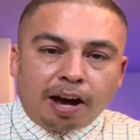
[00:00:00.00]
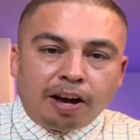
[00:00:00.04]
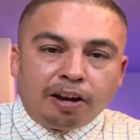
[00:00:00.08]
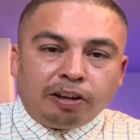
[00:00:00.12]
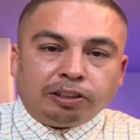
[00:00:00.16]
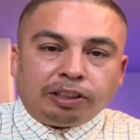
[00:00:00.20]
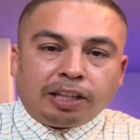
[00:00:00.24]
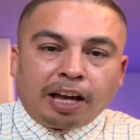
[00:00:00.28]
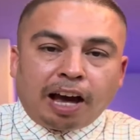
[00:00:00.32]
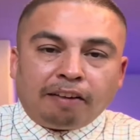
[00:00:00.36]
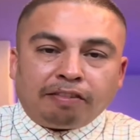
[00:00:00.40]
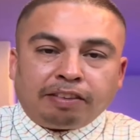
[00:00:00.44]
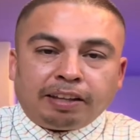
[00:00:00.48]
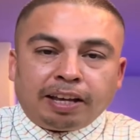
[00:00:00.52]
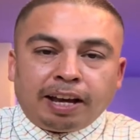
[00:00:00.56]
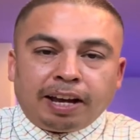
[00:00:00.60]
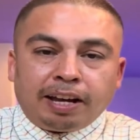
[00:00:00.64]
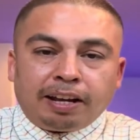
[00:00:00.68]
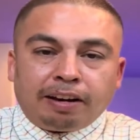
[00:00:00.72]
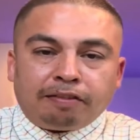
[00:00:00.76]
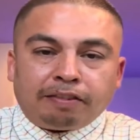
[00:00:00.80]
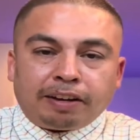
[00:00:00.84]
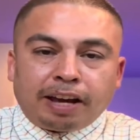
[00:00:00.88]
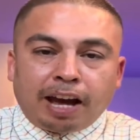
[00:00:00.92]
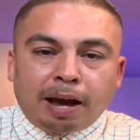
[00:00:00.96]
used half the head
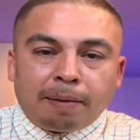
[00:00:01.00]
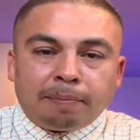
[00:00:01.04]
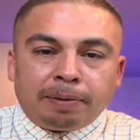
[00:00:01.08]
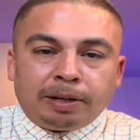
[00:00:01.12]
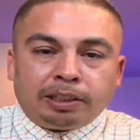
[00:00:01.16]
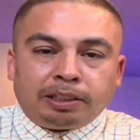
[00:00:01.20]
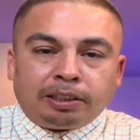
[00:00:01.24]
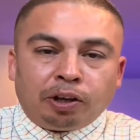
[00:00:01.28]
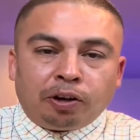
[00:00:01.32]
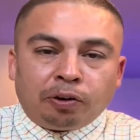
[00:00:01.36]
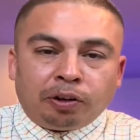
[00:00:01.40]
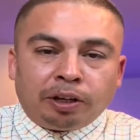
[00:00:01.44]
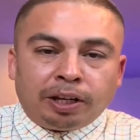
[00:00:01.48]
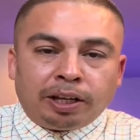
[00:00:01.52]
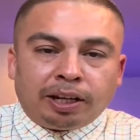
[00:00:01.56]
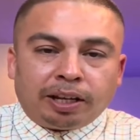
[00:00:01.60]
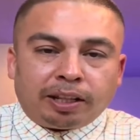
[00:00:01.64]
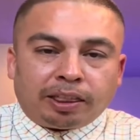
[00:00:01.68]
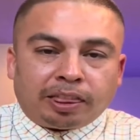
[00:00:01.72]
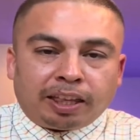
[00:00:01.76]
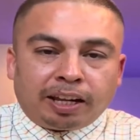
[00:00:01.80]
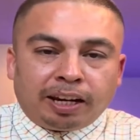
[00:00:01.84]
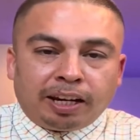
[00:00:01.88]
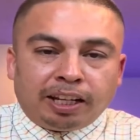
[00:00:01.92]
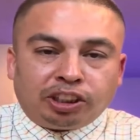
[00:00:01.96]
of cabbage. You'll need it
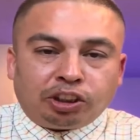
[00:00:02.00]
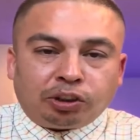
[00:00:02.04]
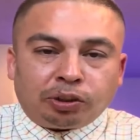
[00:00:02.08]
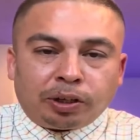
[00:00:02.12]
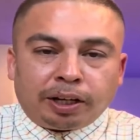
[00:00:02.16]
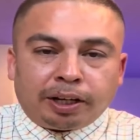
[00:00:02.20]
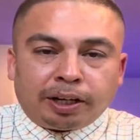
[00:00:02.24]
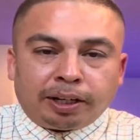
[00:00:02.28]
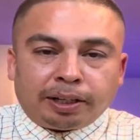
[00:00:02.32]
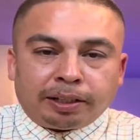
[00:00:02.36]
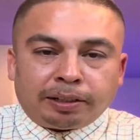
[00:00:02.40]
thinly shredded.